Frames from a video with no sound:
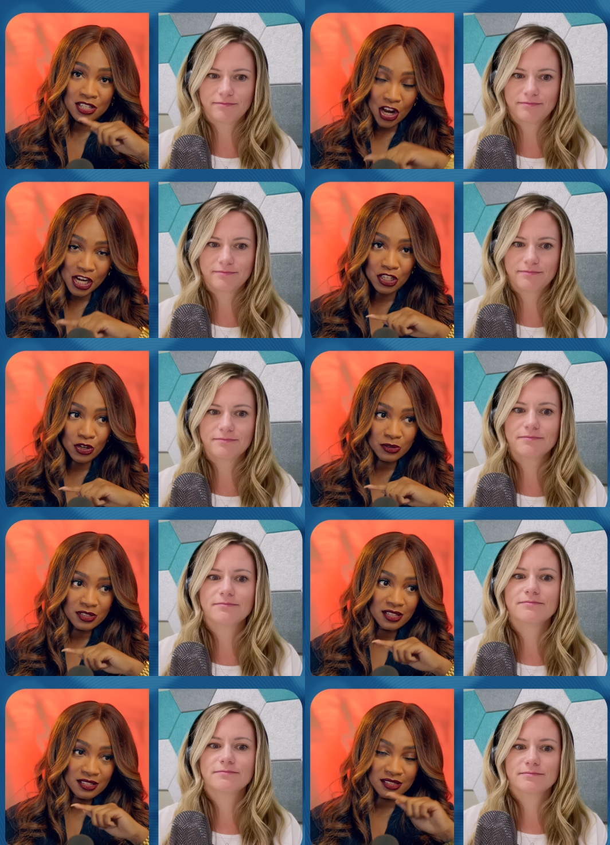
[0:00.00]

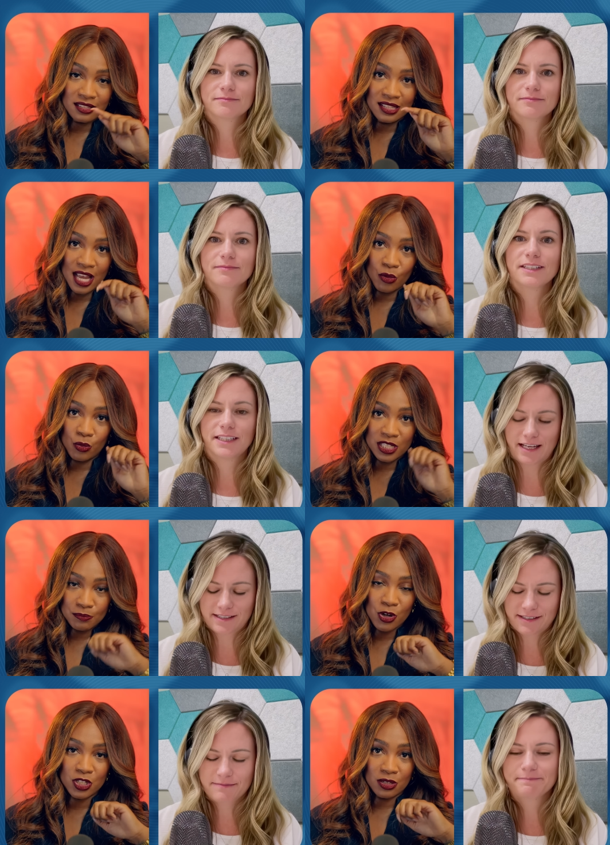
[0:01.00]
Speaker 1: diagnosis. Now, we
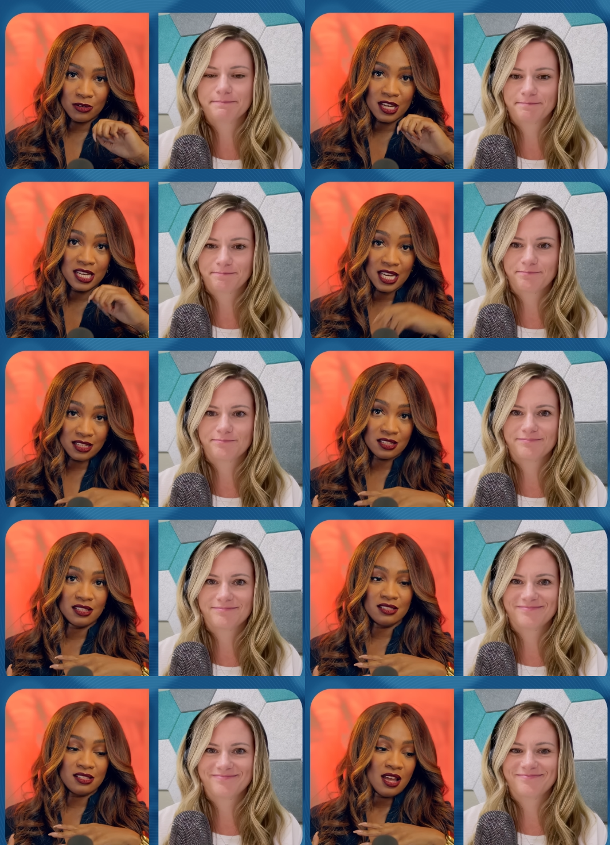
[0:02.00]
spoke to
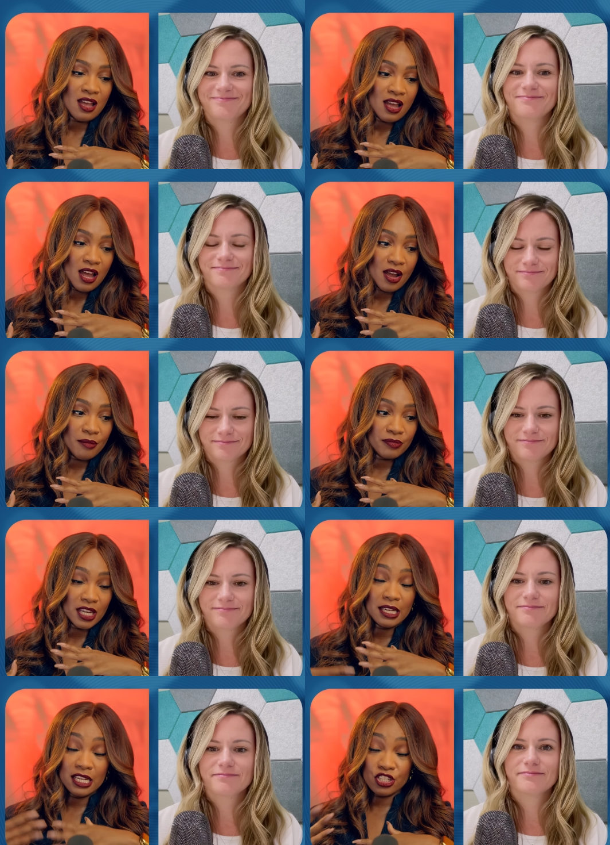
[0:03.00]
Anita's um,
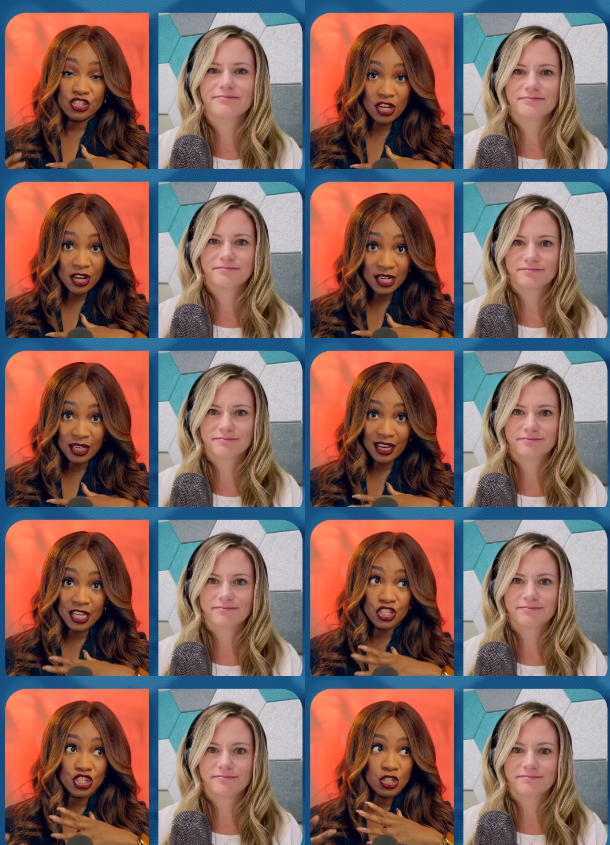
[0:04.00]
Anita's journey,
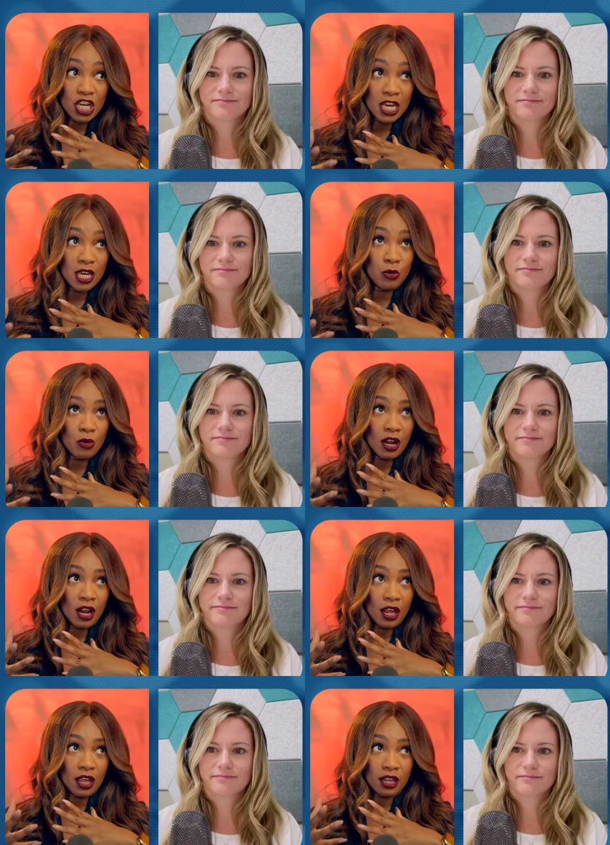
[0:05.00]
and she
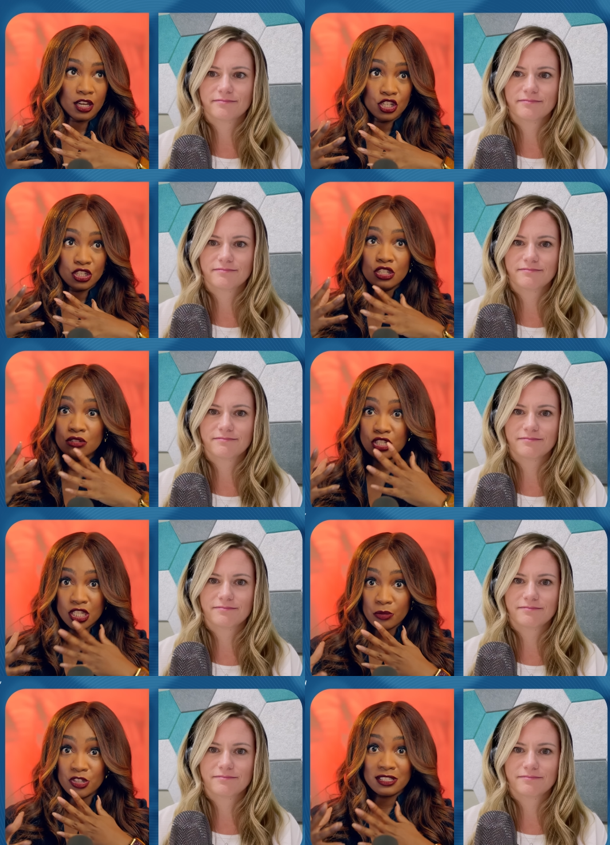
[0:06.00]

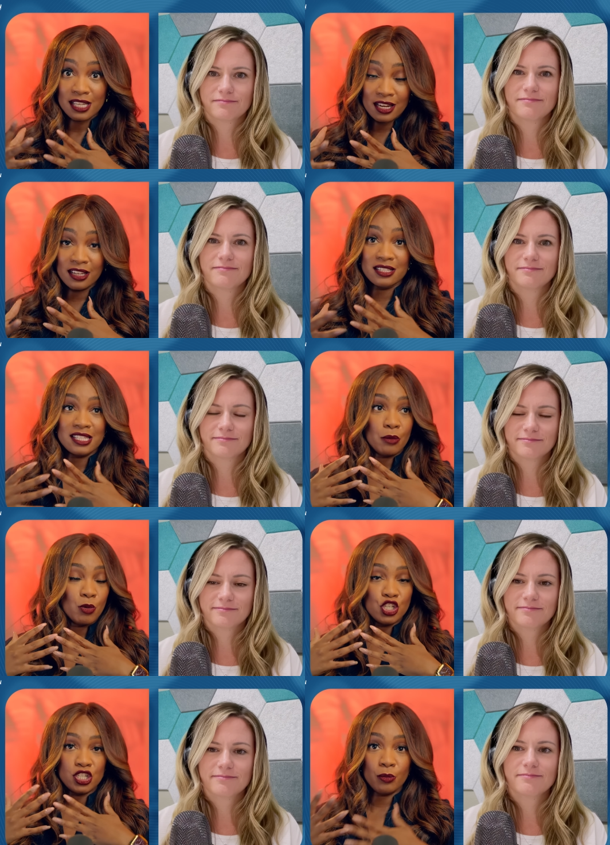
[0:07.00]
she was just telling us that
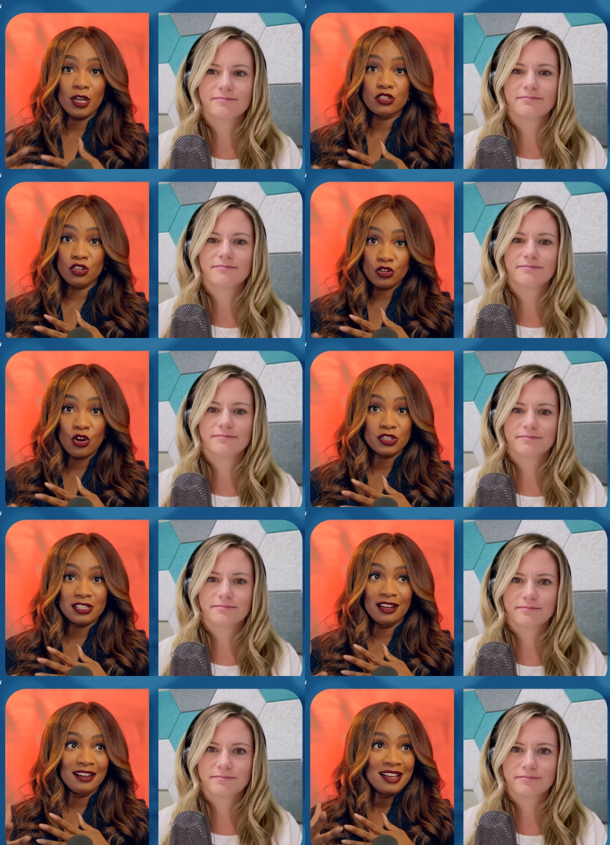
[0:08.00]
when she went to the
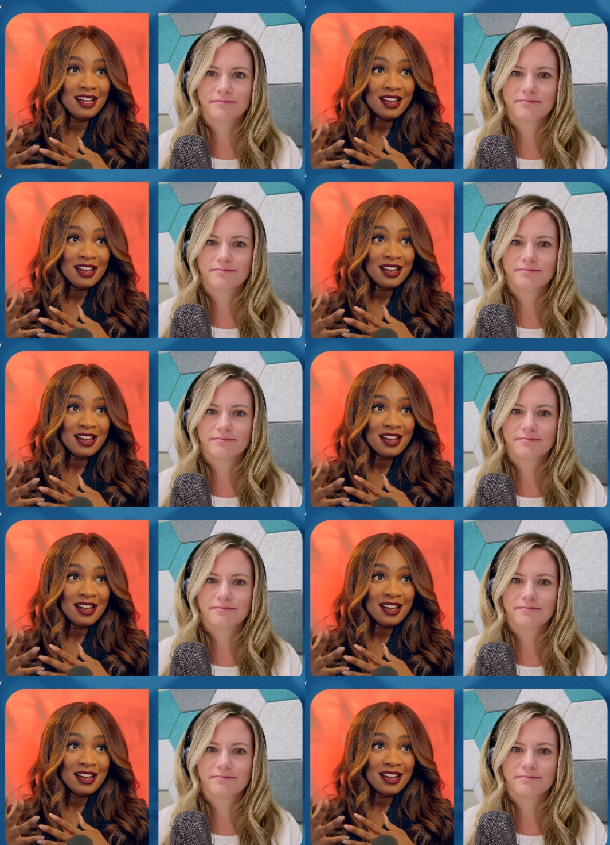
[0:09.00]
doctor,